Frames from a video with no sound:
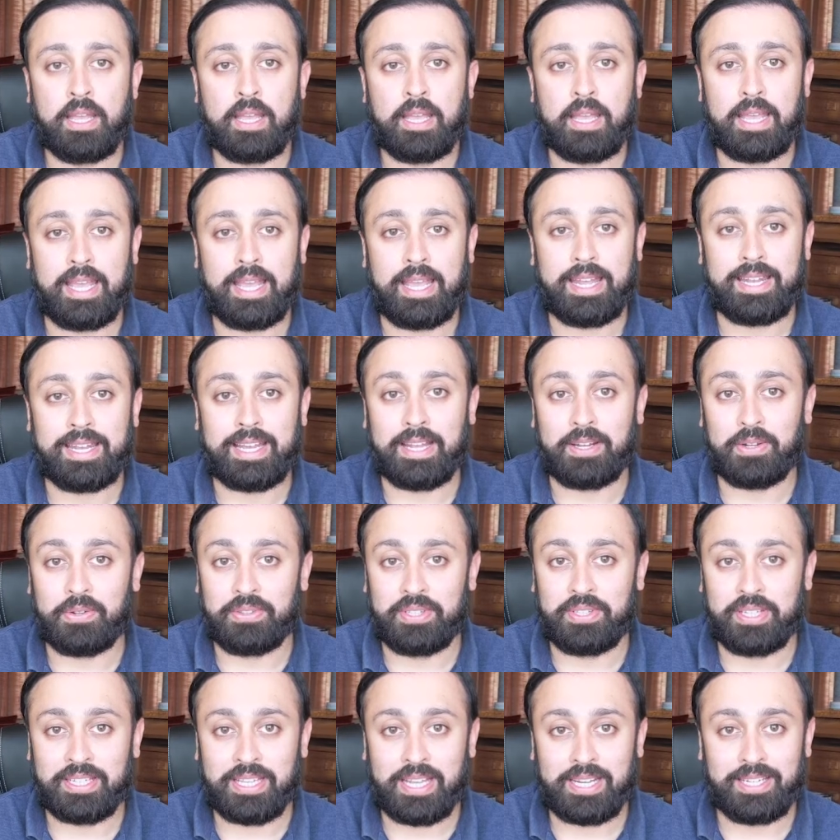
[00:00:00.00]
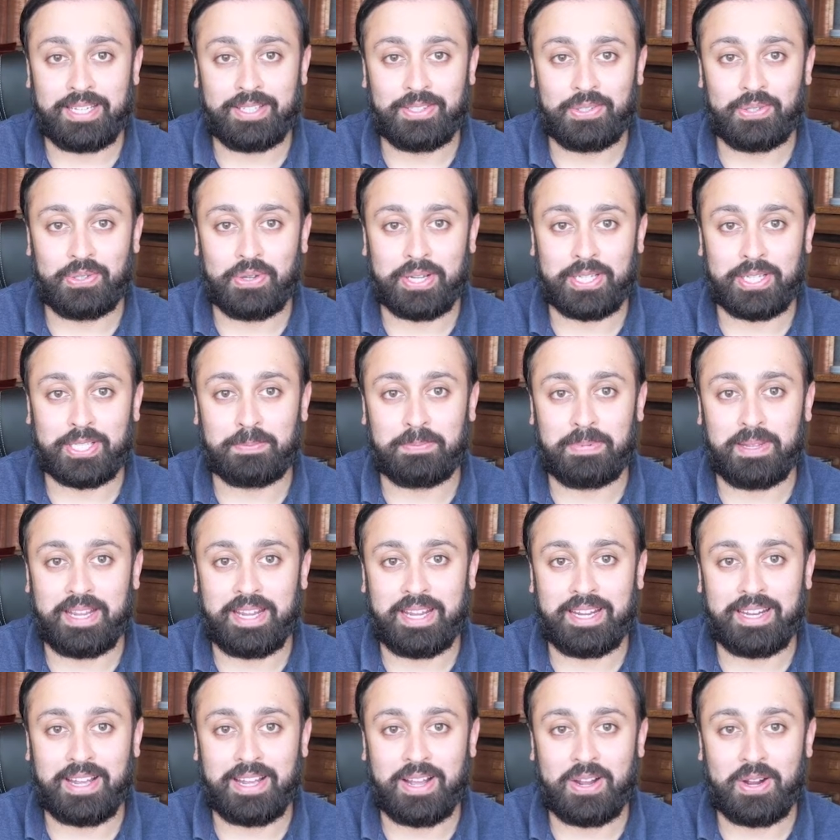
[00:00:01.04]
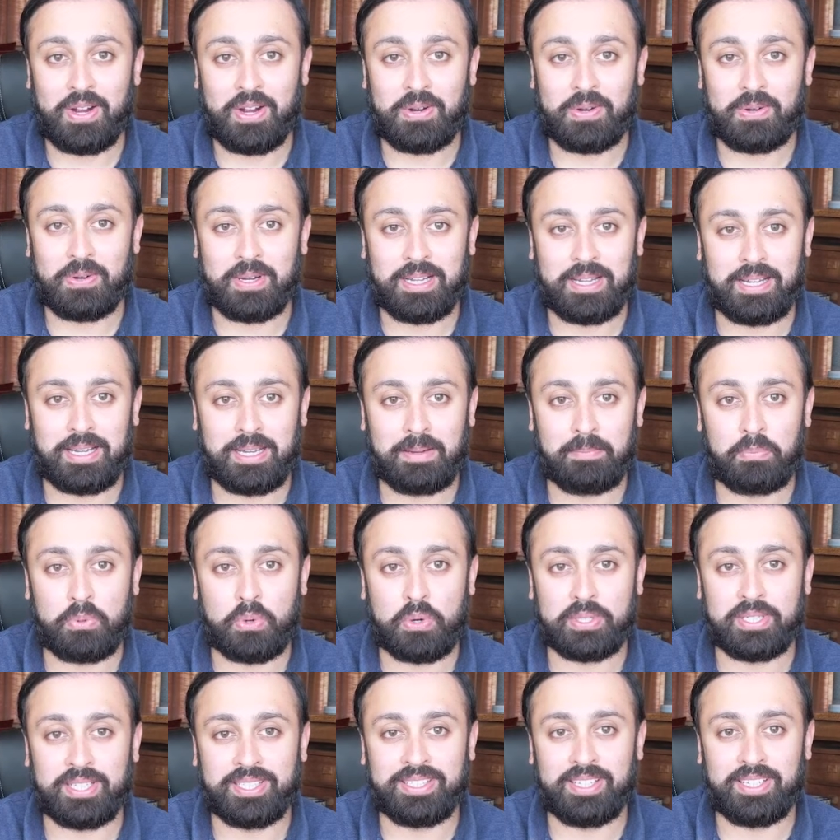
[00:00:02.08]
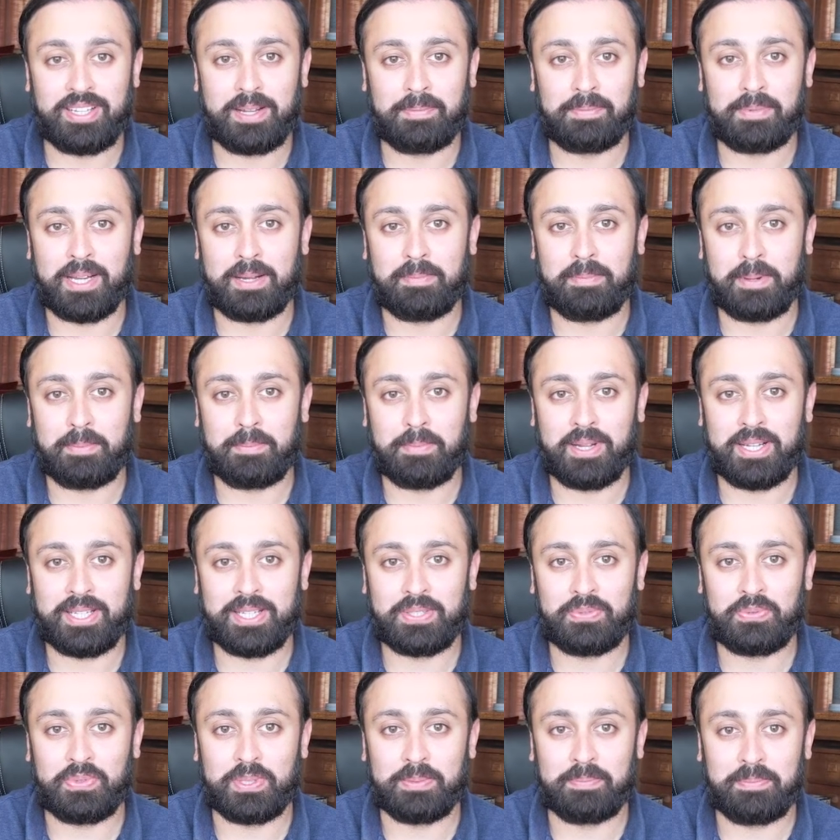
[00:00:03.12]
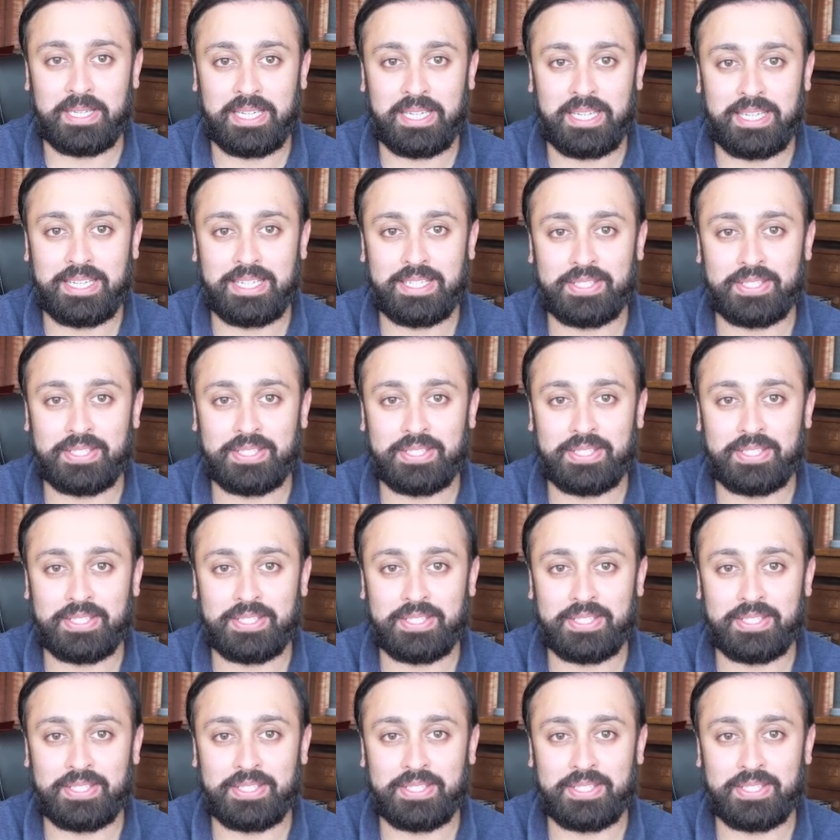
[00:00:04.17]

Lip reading: And I don't think I need to explain how important the upcoming months will be.